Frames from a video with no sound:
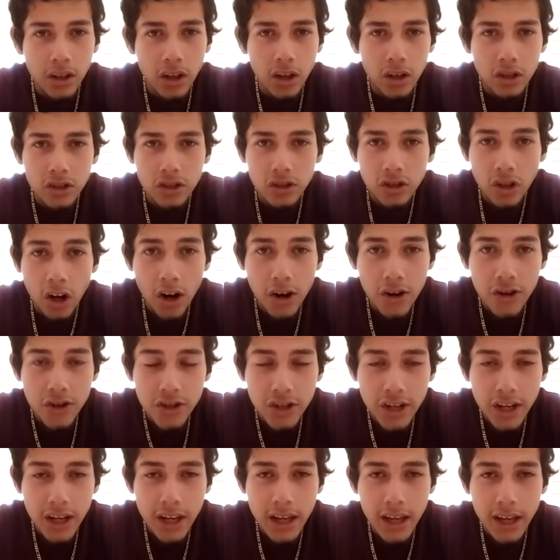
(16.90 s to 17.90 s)

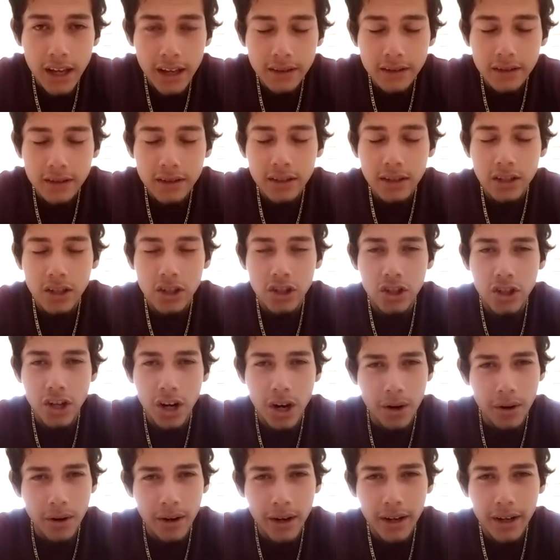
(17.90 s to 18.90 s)
Sergeants,
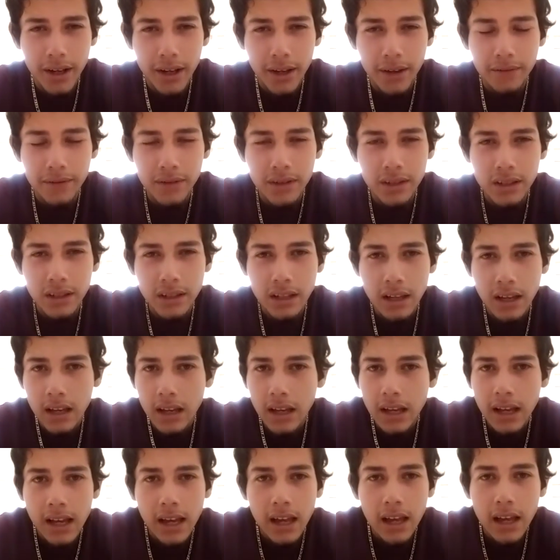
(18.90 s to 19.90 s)
sheriffs,
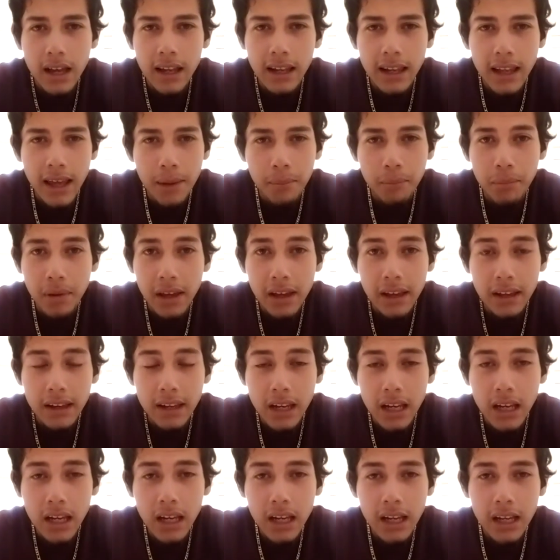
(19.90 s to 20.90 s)

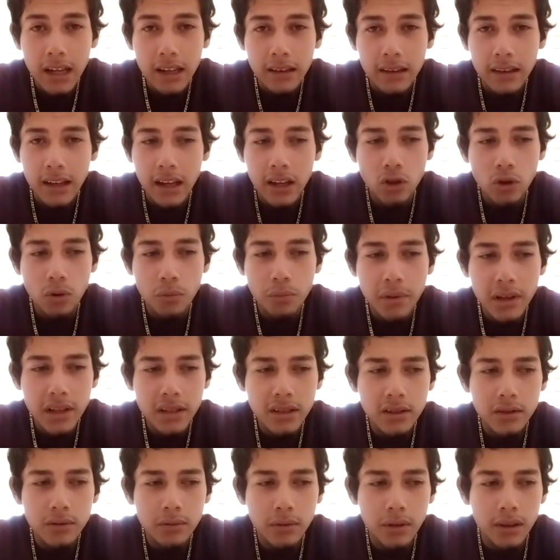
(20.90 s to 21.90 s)
LAPD. They do
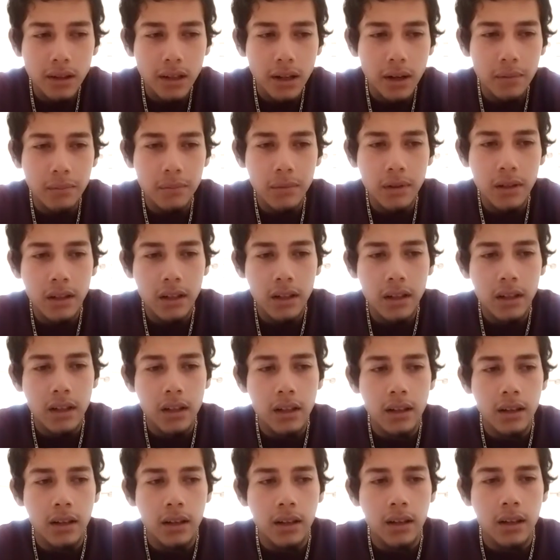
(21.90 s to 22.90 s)
business with them.
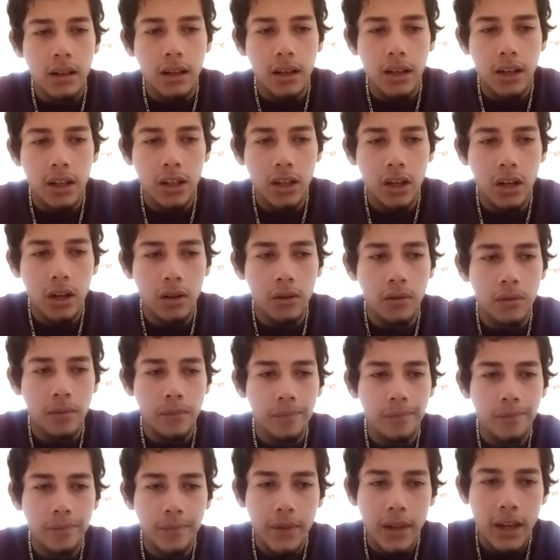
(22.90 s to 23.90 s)
You know,
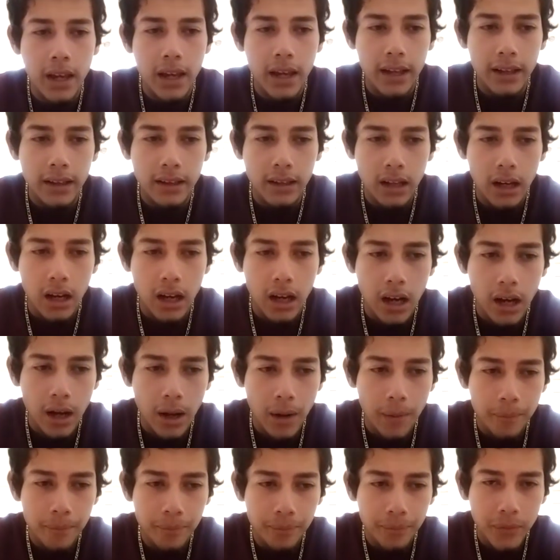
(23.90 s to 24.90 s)
and
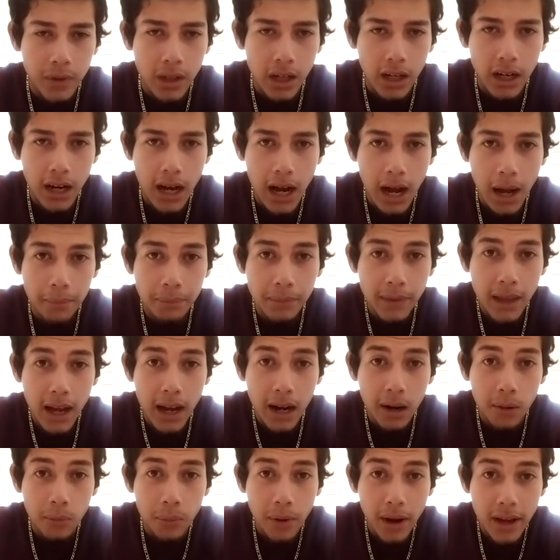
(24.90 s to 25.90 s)
the cop
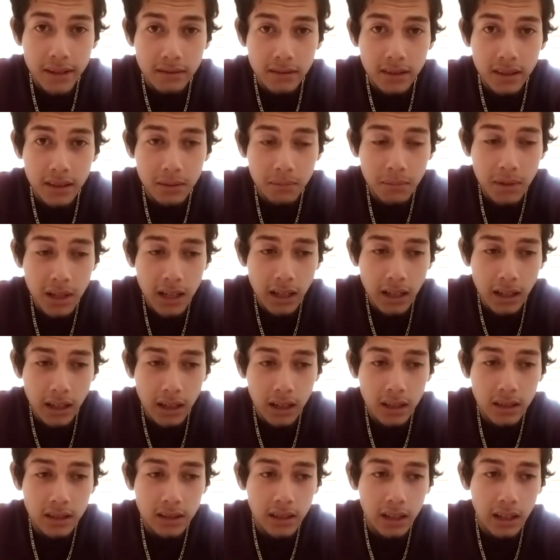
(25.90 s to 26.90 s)
that arrested me
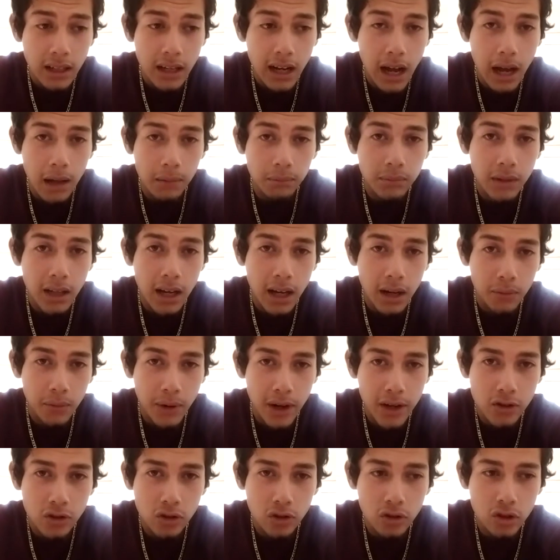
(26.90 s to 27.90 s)
is the cop that
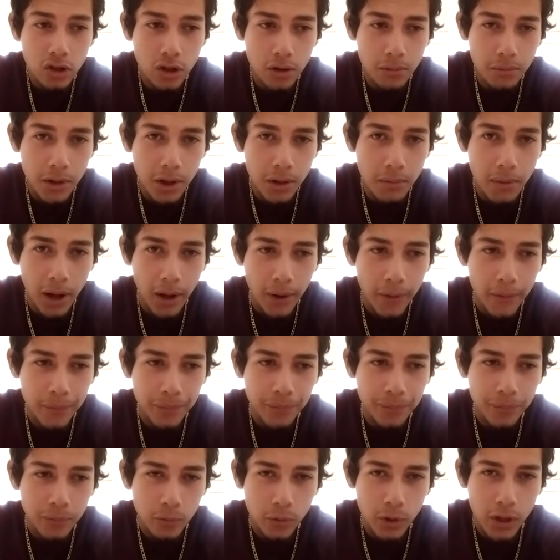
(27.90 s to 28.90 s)
Rachel told me about
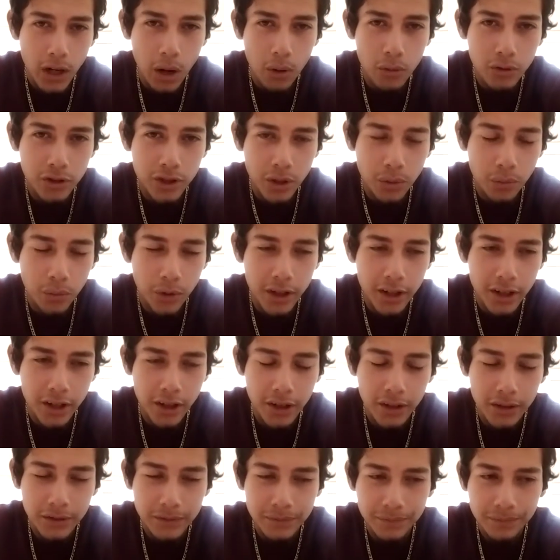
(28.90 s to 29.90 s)
when I was in
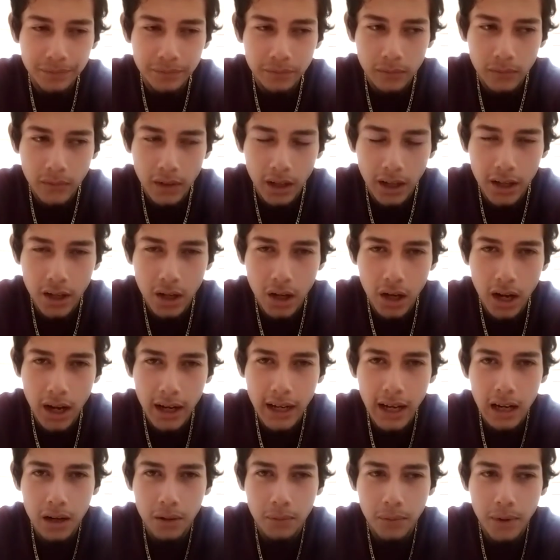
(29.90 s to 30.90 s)
Whittier. Yeah,
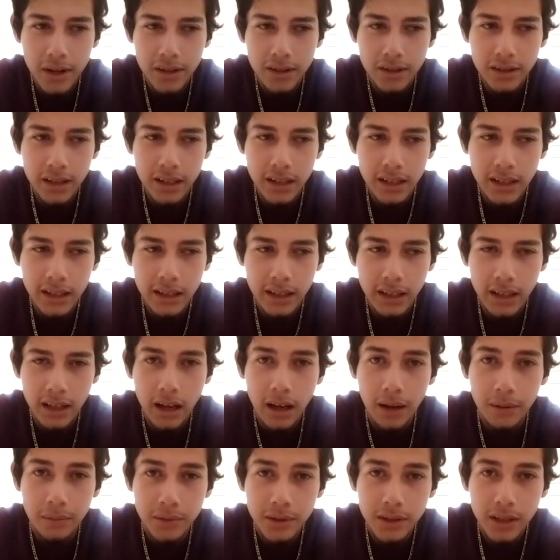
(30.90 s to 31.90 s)
I got arrested in
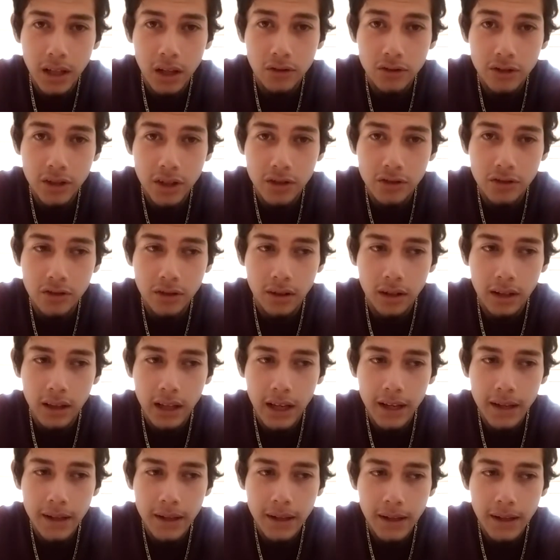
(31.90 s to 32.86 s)
South Central LA,